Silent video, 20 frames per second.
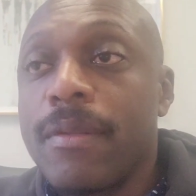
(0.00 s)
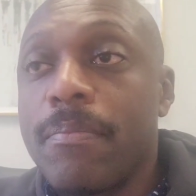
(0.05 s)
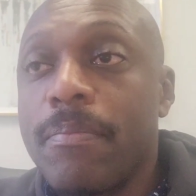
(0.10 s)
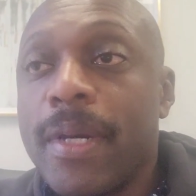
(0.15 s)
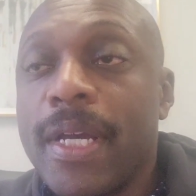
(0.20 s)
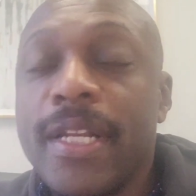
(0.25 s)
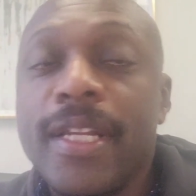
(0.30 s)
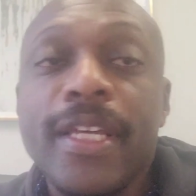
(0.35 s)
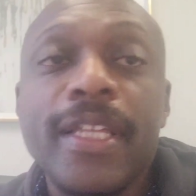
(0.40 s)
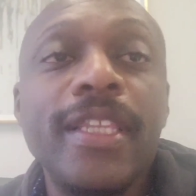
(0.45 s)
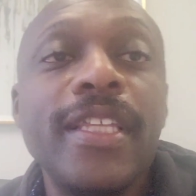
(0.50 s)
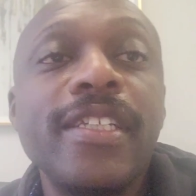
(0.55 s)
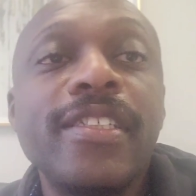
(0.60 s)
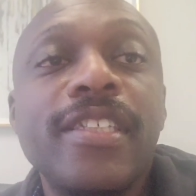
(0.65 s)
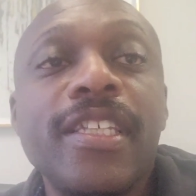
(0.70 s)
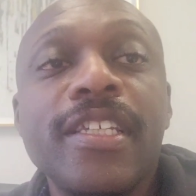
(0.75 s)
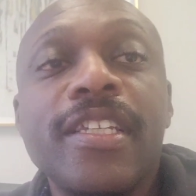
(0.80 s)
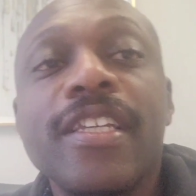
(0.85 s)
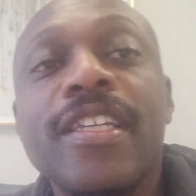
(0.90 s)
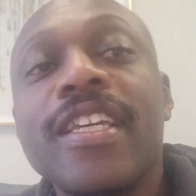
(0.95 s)
But at
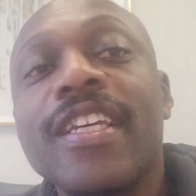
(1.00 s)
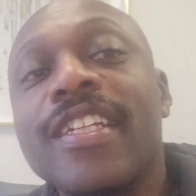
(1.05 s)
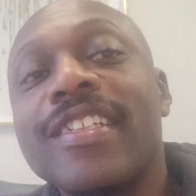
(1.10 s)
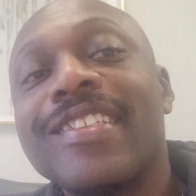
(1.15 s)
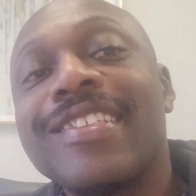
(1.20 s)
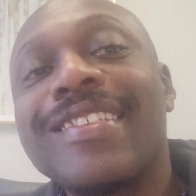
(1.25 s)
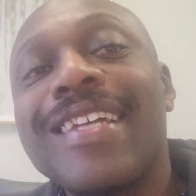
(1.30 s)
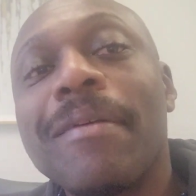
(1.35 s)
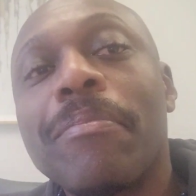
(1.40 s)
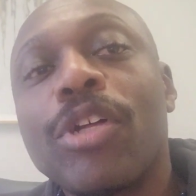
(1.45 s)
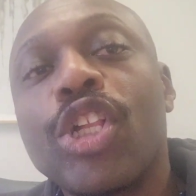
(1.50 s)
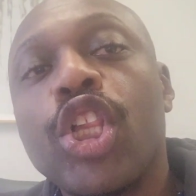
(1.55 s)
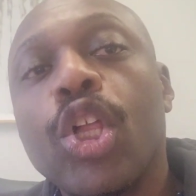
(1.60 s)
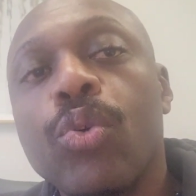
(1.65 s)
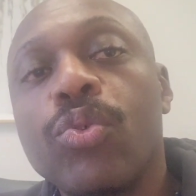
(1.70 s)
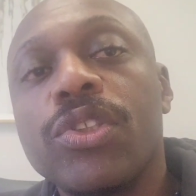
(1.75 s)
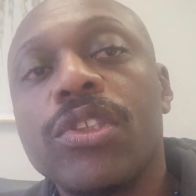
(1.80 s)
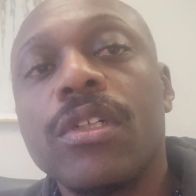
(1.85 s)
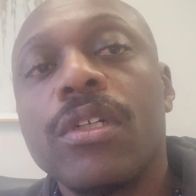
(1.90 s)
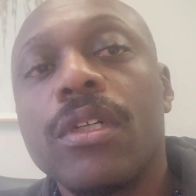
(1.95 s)
least he could get a step
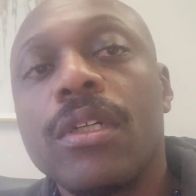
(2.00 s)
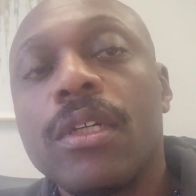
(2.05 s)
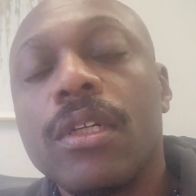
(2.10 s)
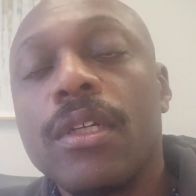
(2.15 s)
closer